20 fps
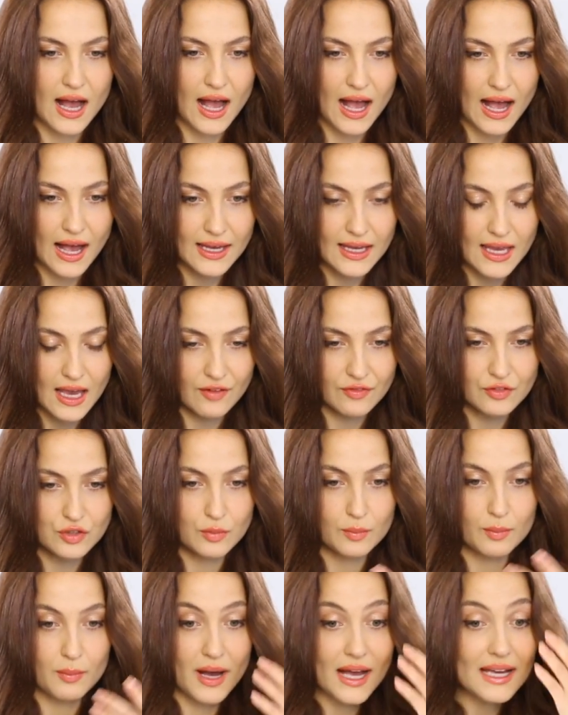I have
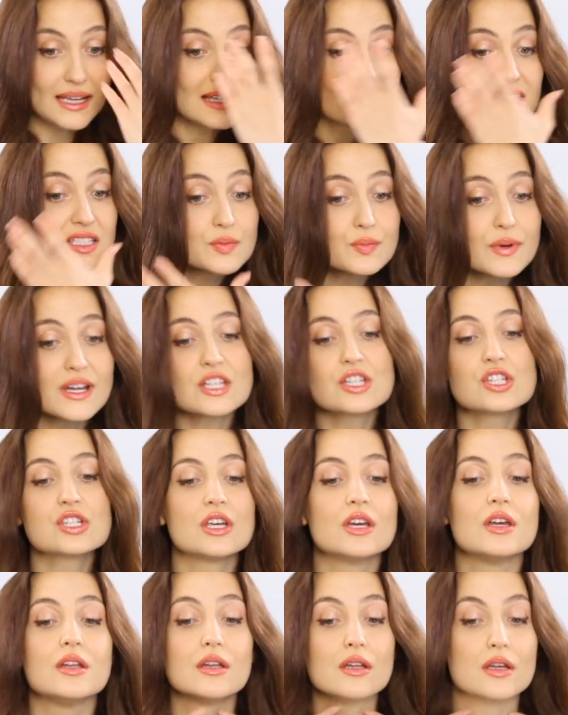to, my
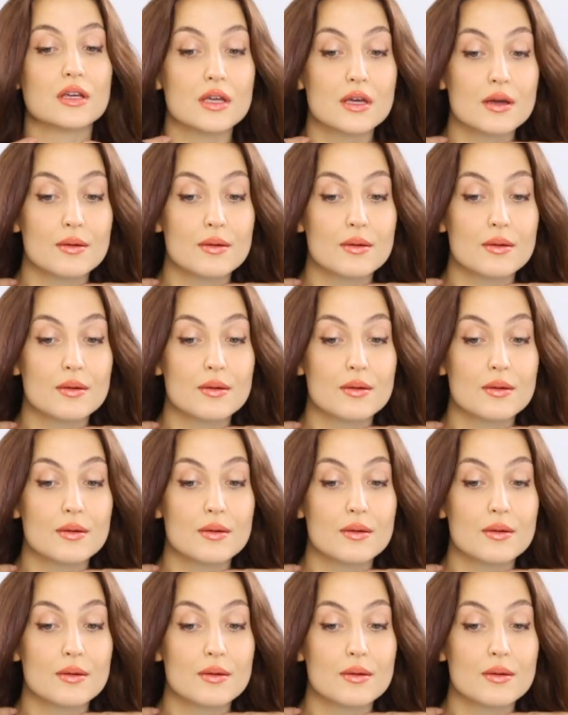expression,